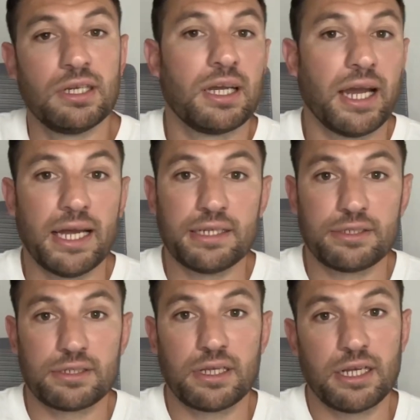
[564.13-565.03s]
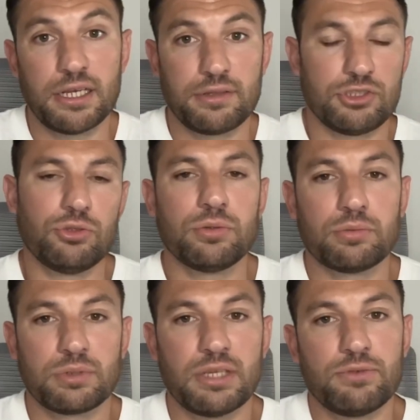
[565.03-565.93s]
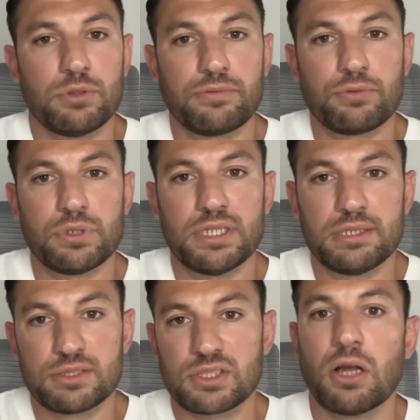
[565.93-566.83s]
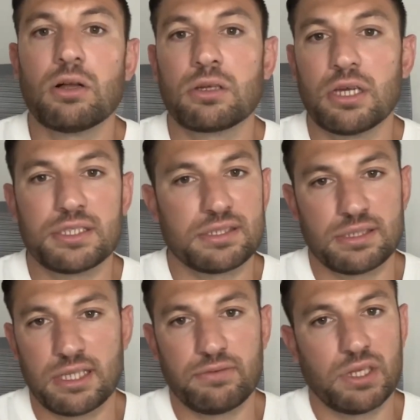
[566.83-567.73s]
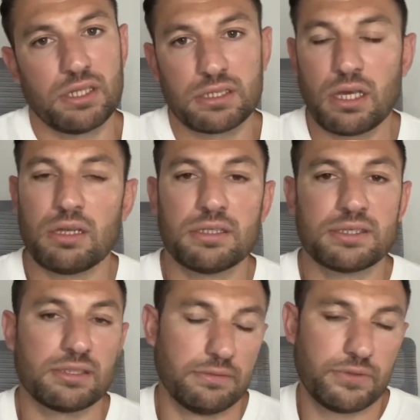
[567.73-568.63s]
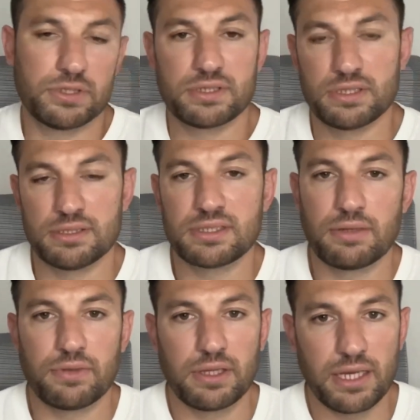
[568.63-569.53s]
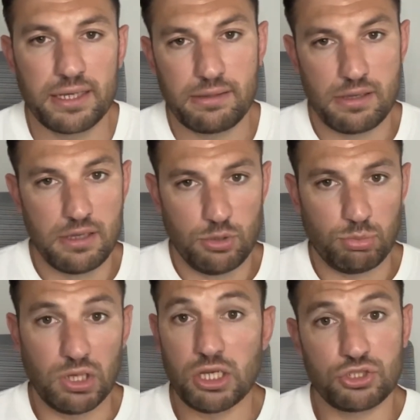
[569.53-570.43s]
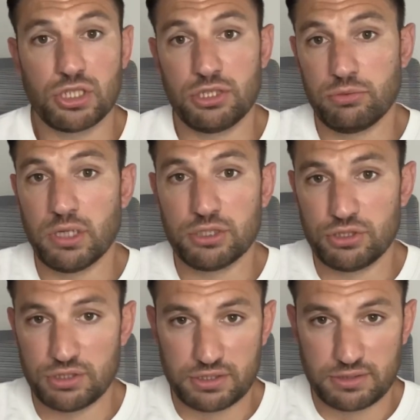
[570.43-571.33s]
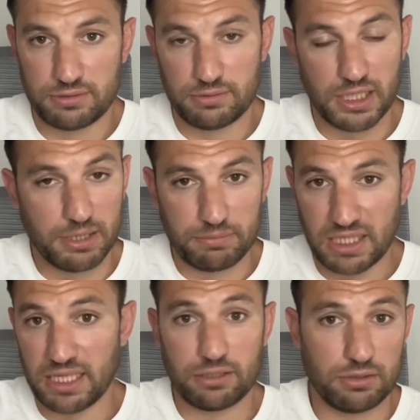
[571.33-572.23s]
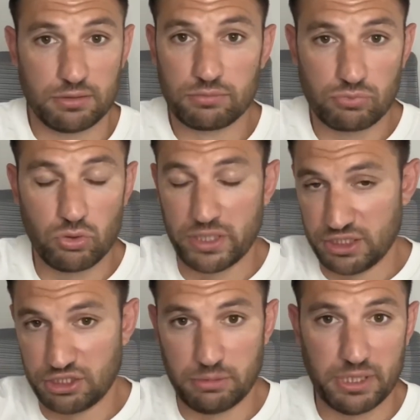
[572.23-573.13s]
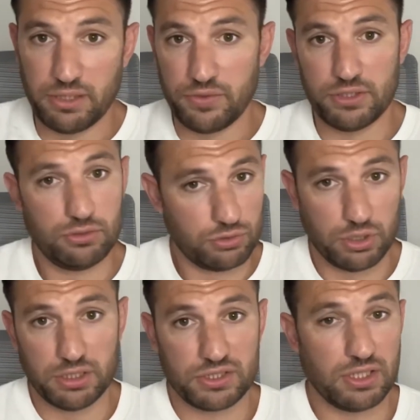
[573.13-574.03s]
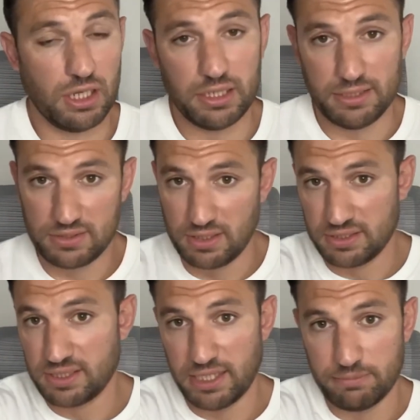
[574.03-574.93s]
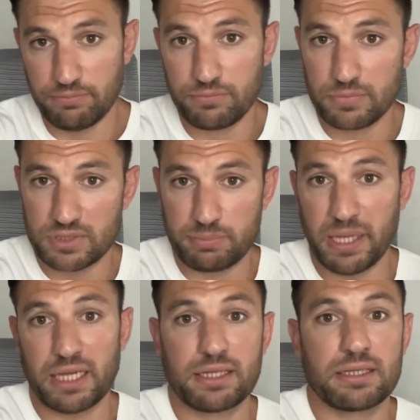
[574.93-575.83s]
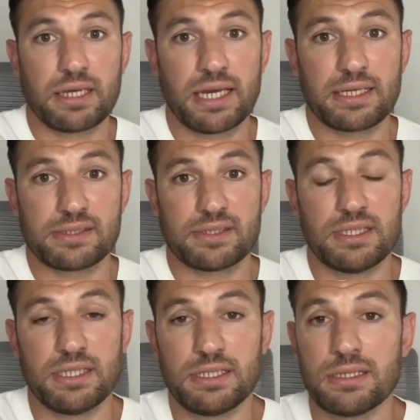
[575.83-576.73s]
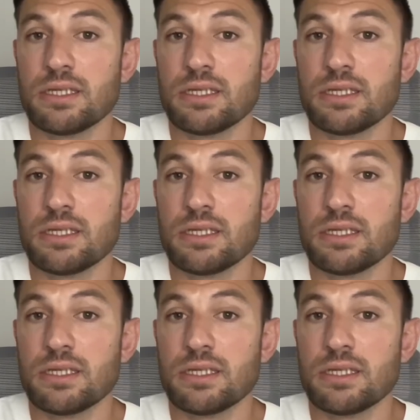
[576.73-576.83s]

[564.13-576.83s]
And they do give you a free style guide to give you like the colors and the fonts and stuff like that. But largely you are just getting the raw HTML, and then you're trying to style it to the same spec as the